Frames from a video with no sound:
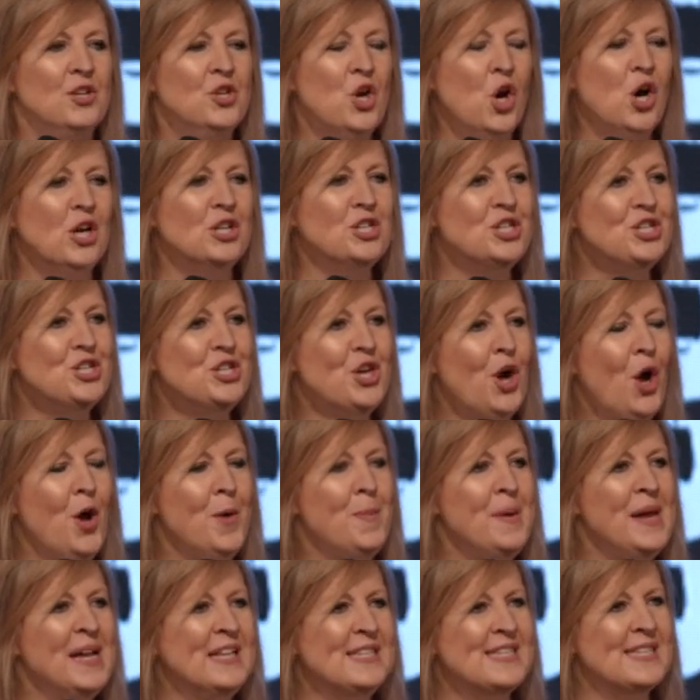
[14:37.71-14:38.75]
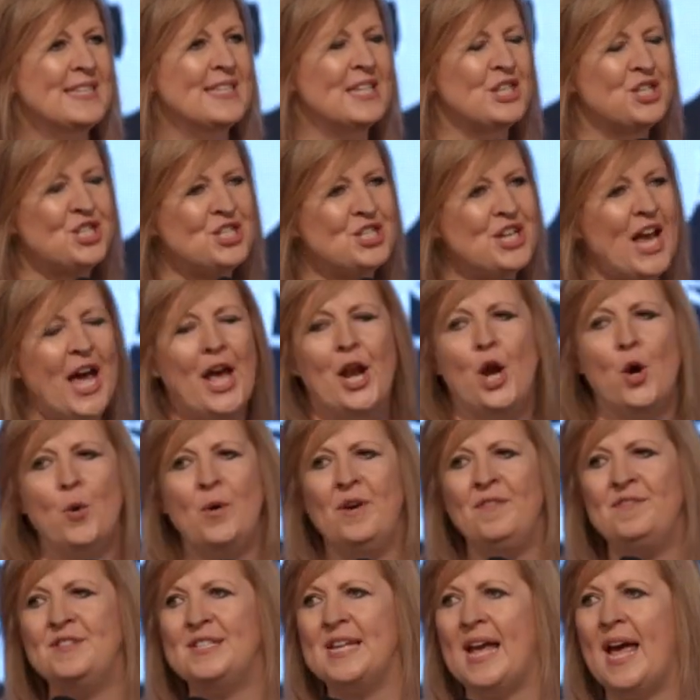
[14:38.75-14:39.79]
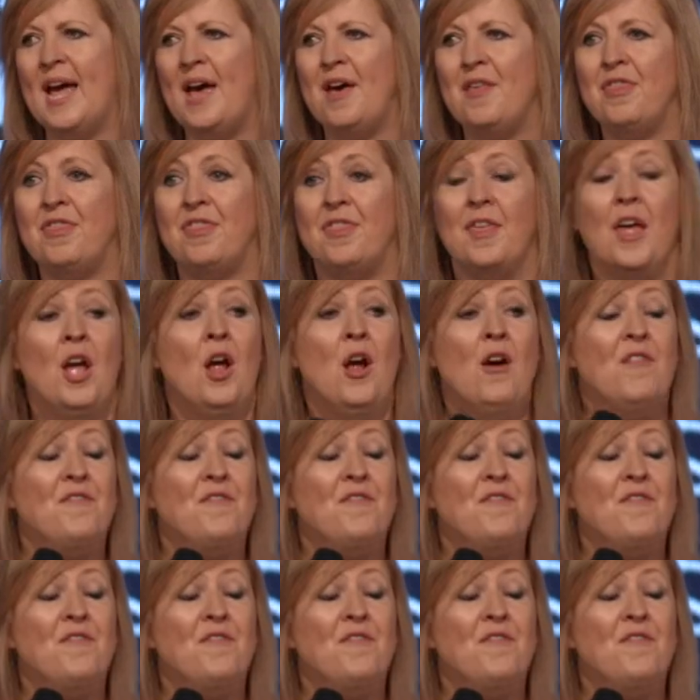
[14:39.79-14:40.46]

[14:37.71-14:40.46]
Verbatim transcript: God showed me it's the shadow of death.